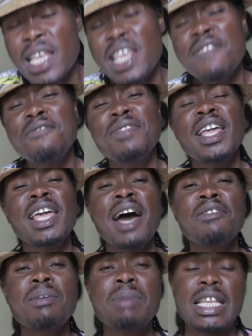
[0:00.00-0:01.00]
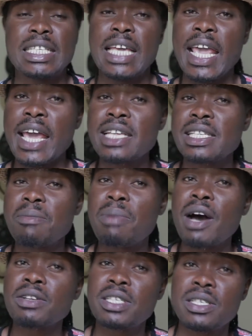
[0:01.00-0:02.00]
if the government cares
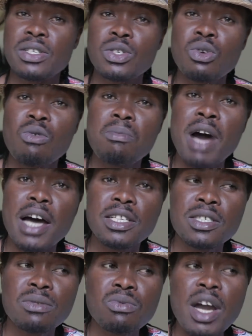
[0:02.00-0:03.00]
about us so much,